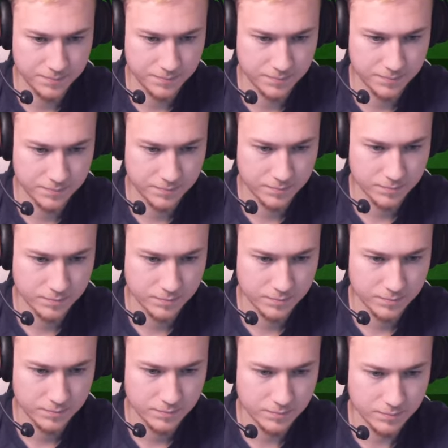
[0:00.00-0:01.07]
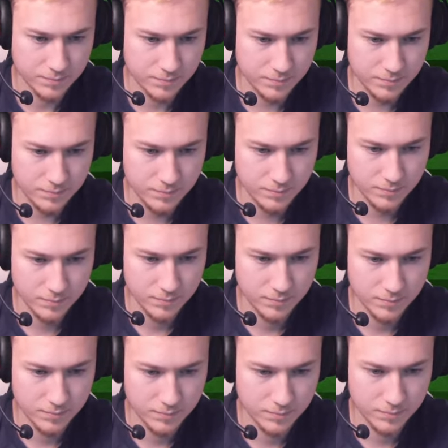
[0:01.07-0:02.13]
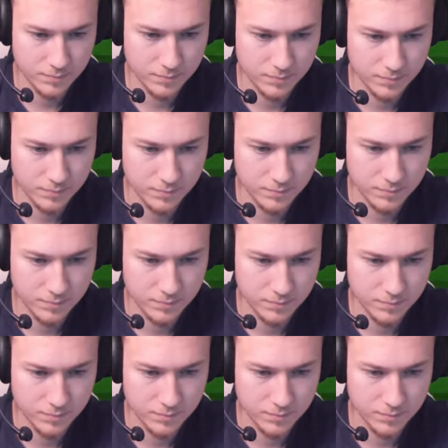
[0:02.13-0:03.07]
(silence)